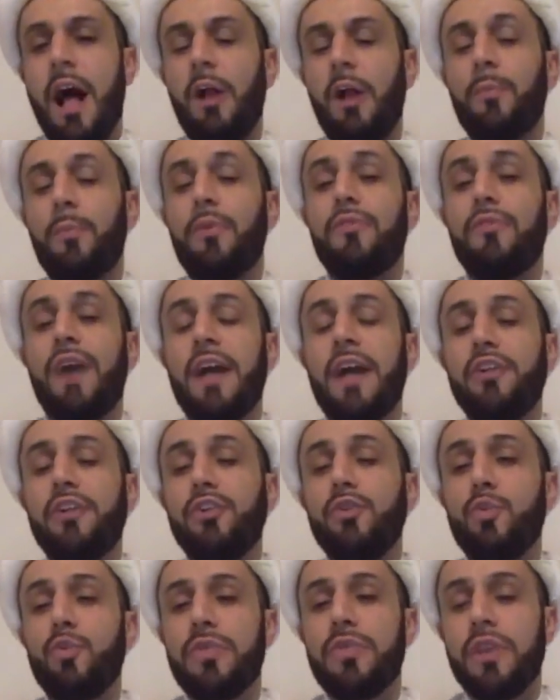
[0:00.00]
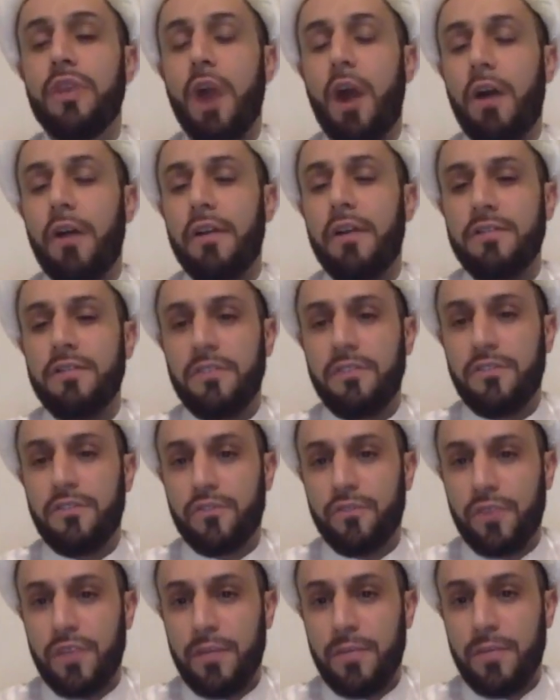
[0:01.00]
I'll provide you with gardens and
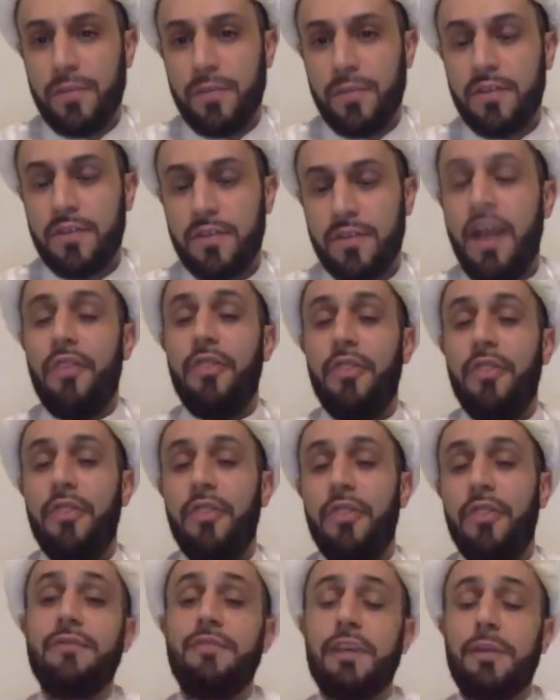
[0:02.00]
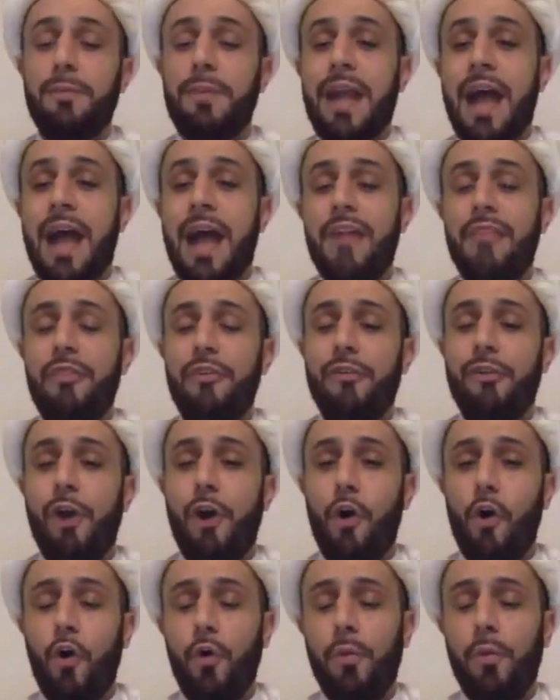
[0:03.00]
streams. They're leaving behind their
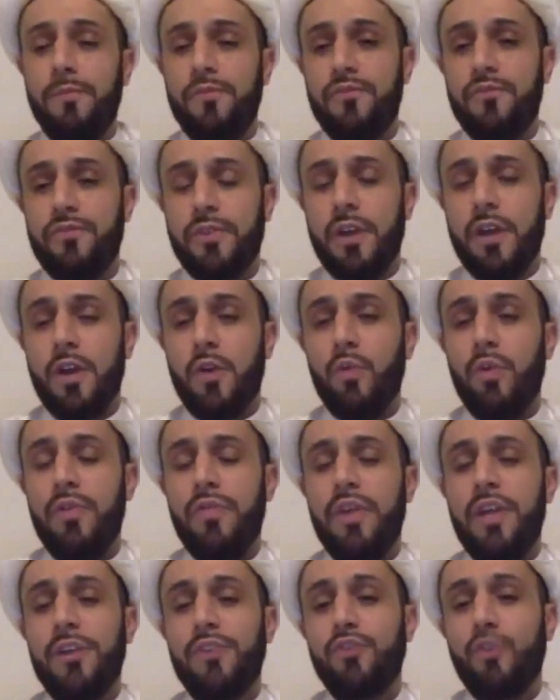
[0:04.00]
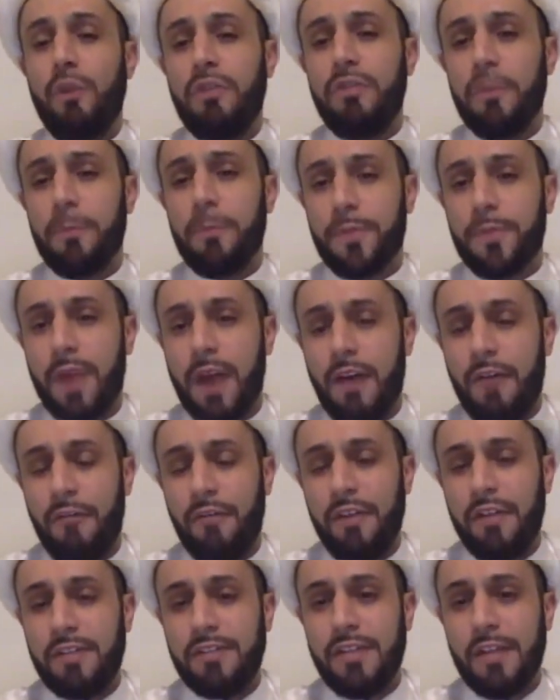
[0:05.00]
homes when they join the
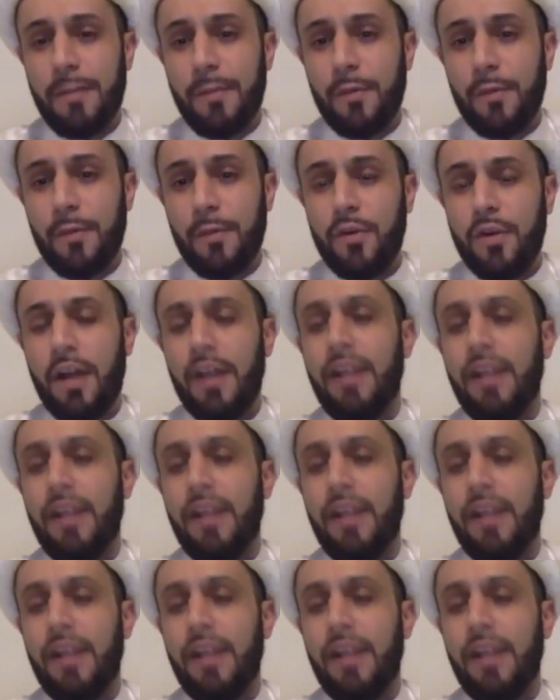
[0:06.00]
Prophet in Tabuk.